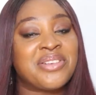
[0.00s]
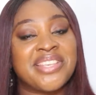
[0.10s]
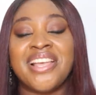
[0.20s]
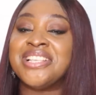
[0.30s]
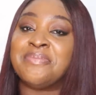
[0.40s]
I'll
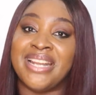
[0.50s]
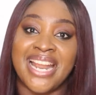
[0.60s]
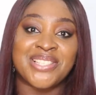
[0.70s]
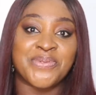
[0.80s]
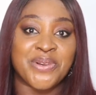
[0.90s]
see you guys in my
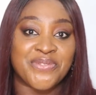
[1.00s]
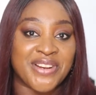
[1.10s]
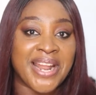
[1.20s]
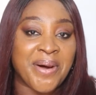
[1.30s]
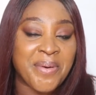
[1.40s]
next one.
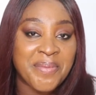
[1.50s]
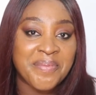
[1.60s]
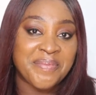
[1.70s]
For now,